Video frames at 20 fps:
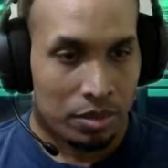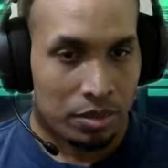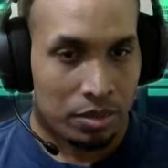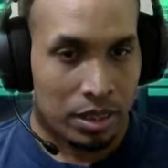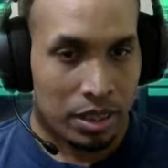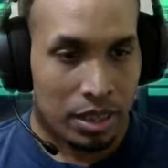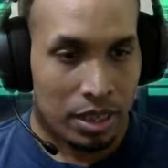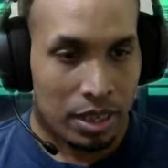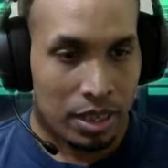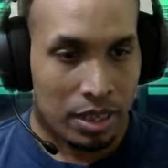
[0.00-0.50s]

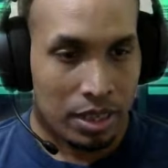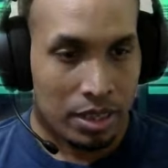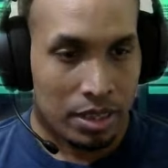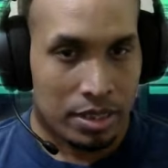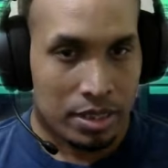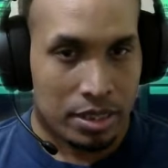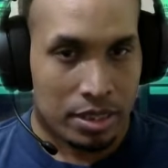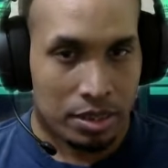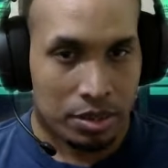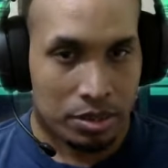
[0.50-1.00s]
Okay,
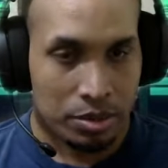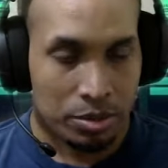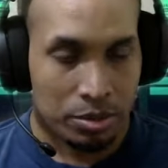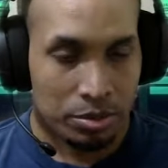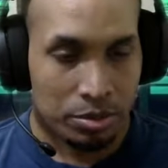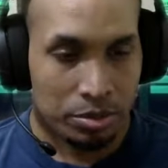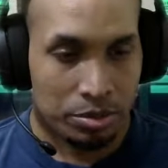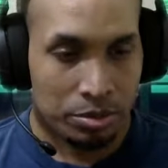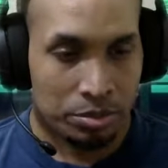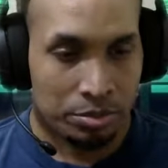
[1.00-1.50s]

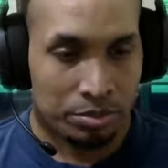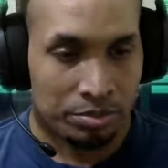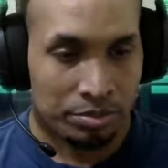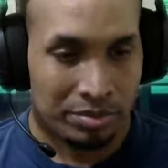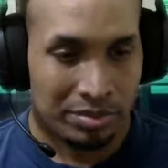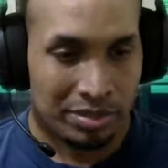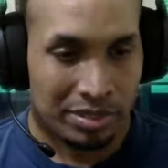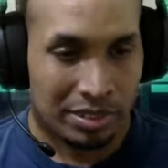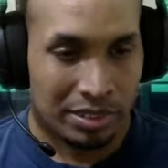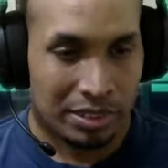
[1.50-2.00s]
so
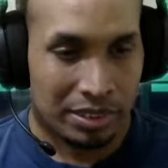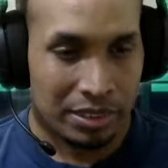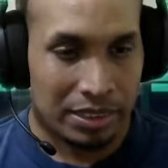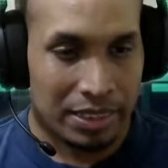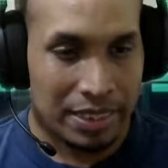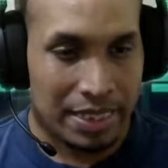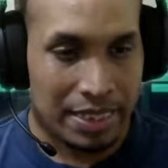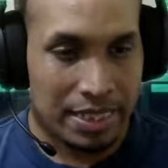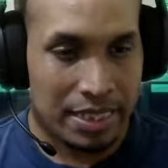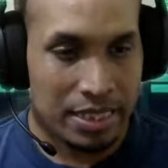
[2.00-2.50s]

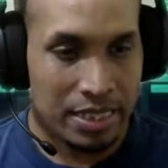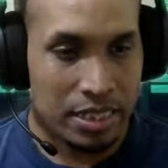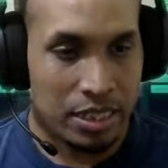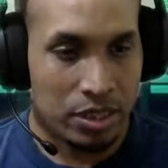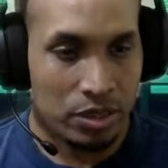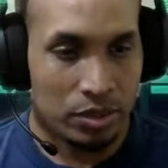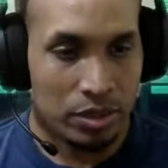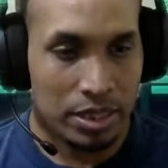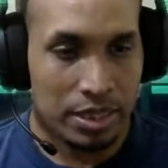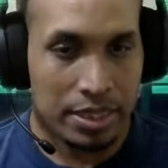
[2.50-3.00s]
this is the
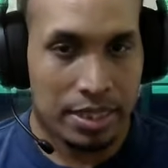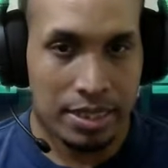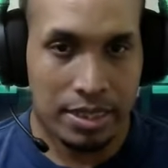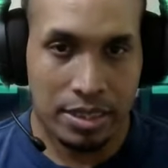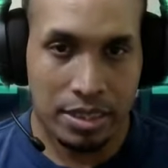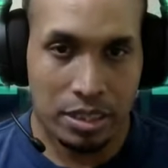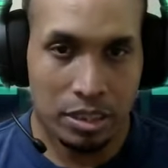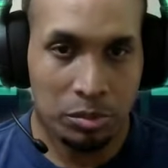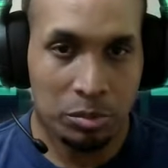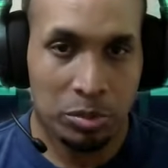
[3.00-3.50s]
only
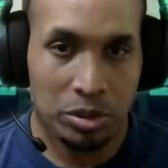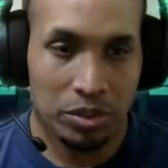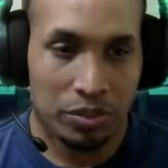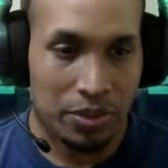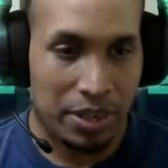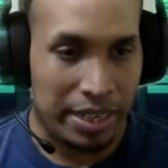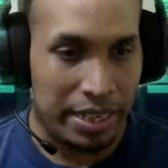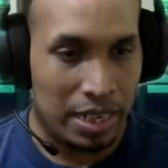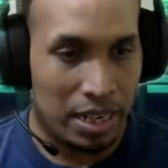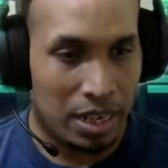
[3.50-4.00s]
sensible move
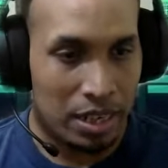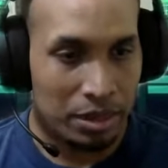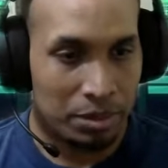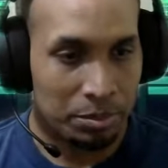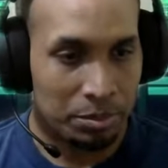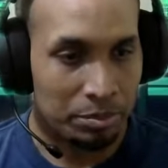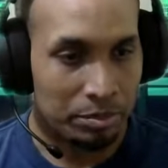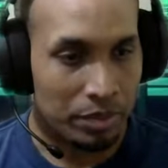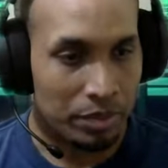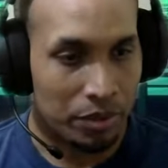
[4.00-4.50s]
right now.
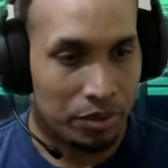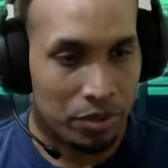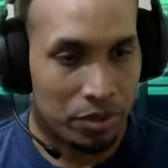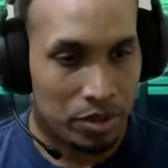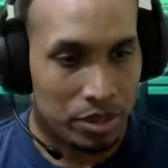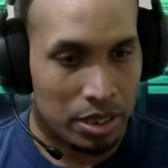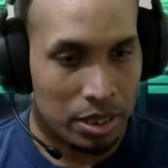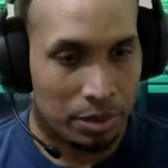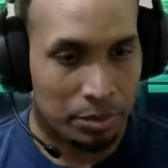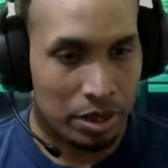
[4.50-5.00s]
Of
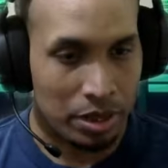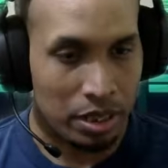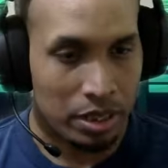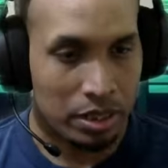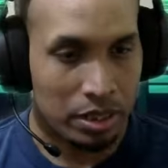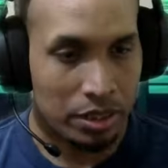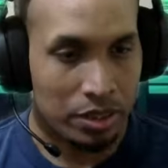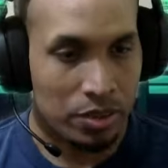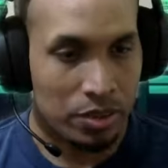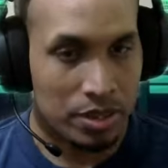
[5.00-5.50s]
course, I'm not gonna
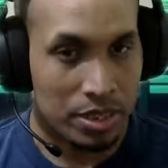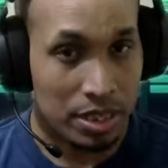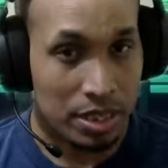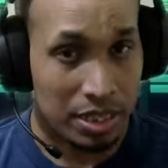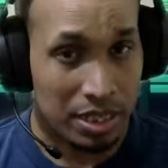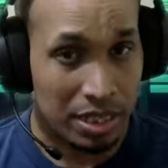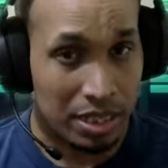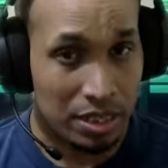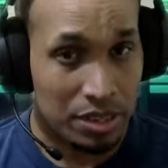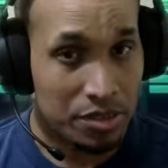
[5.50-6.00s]
use a
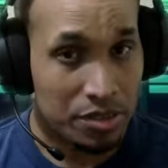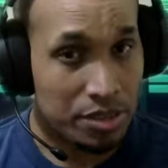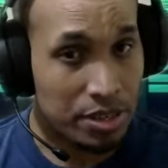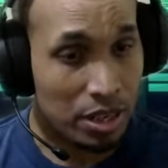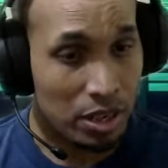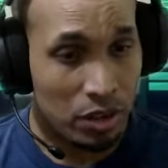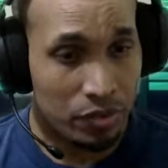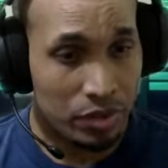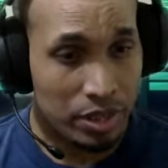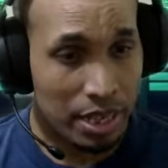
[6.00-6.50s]
king to take
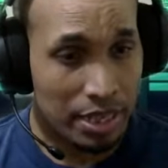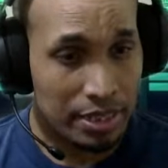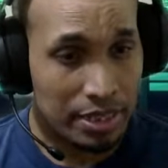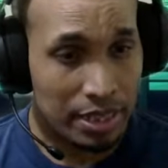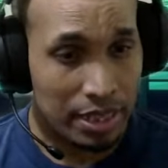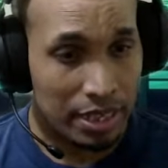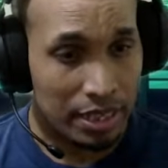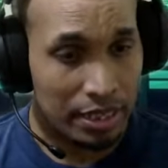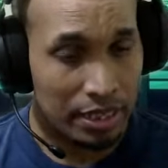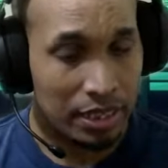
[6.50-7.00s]
over that
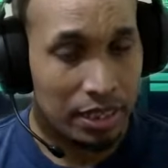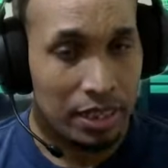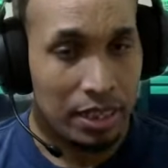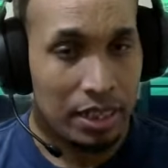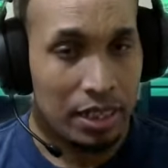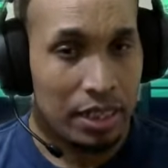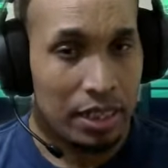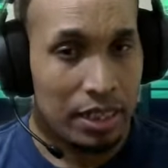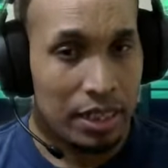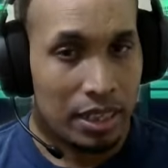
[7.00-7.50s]
10.
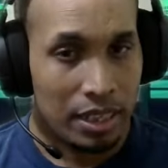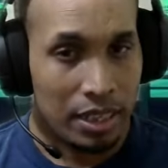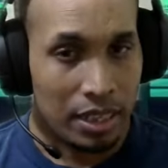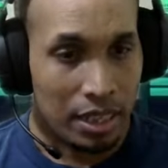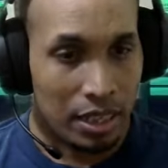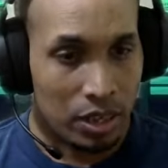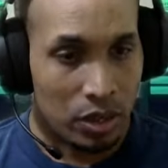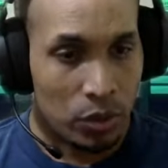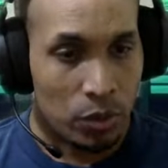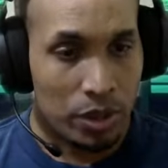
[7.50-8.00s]
A
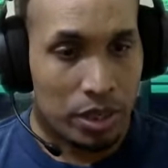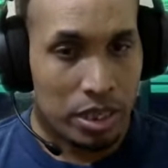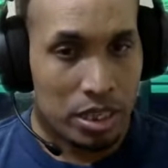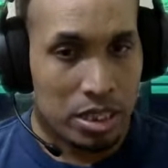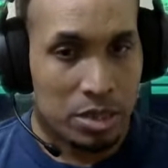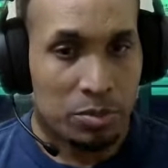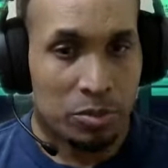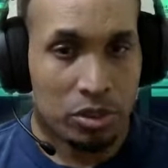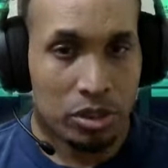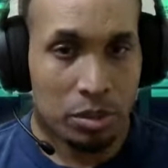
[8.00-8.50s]
queen is
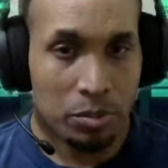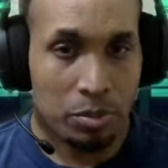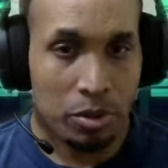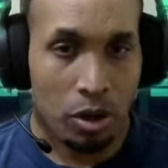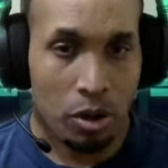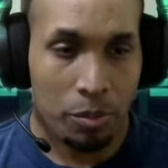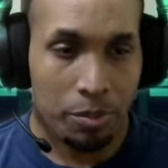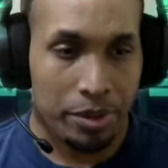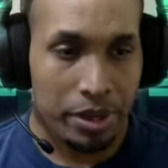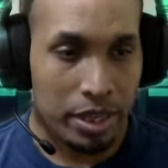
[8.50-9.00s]
more
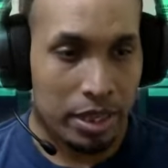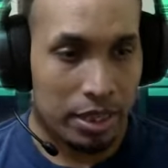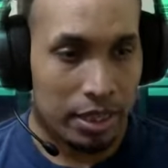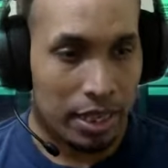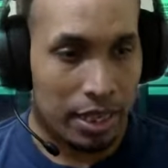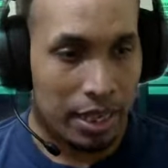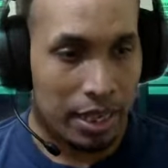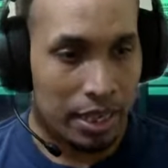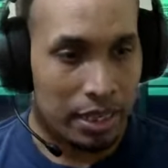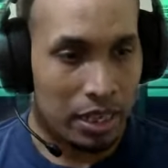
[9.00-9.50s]
appropriate,
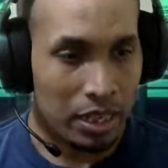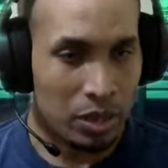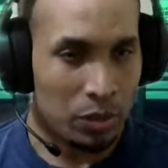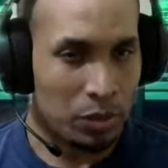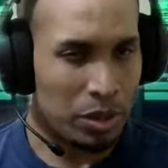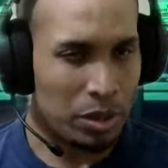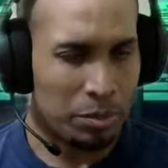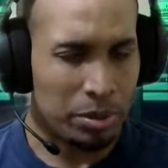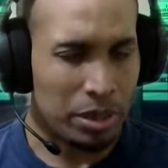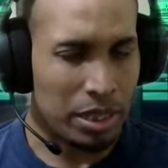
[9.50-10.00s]
and I don't want
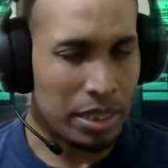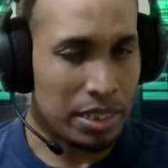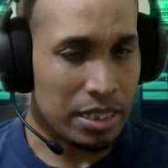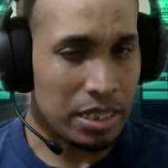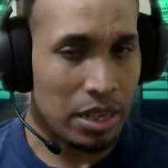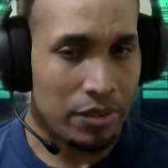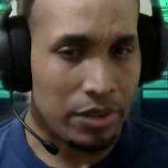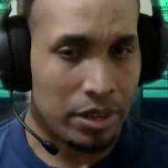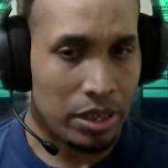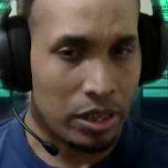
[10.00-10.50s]
to play a
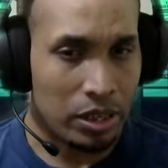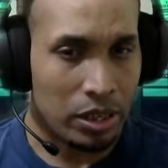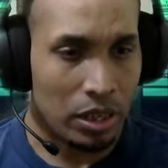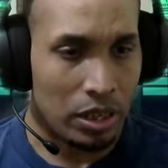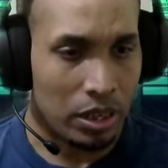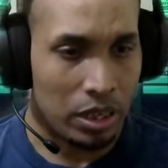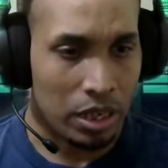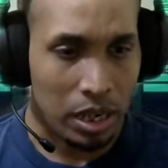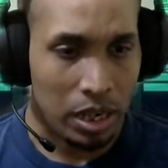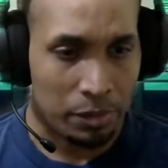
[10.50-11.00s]
7
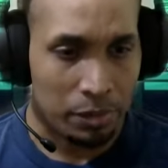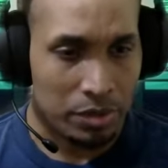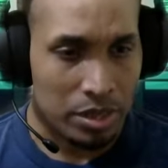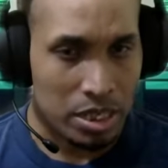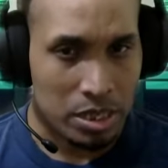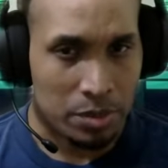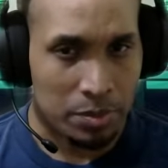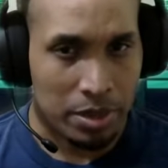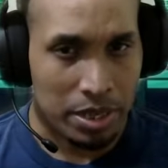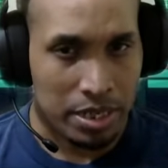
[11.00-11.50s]
on an empty
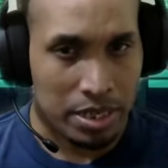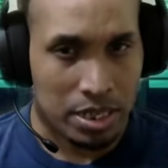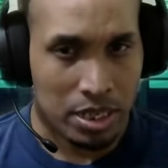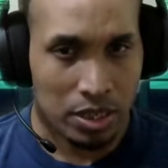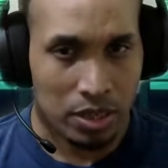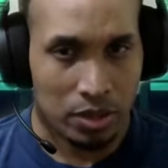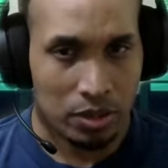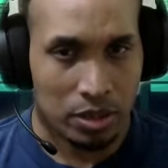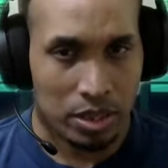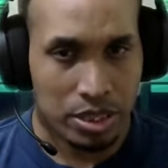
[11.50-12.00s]
space,
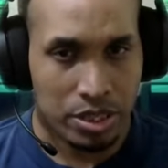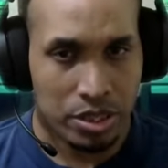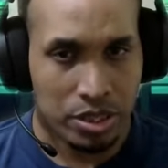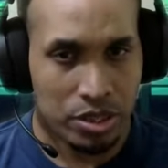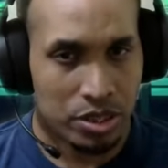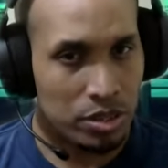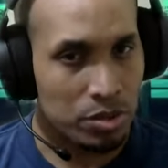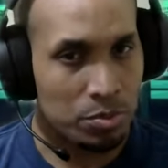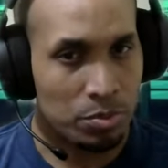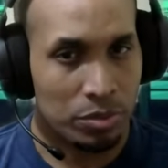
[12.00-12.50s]
so let's
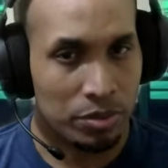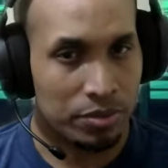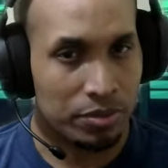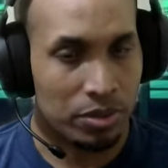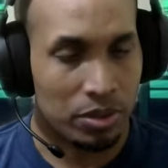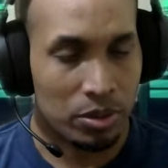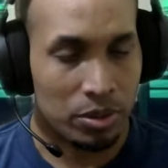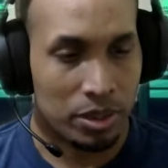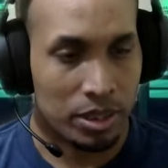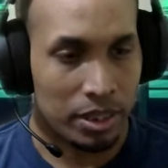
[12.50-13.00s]
just move
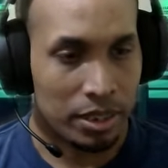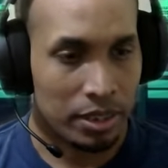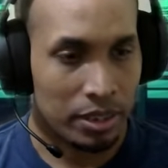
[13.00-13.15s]
forward.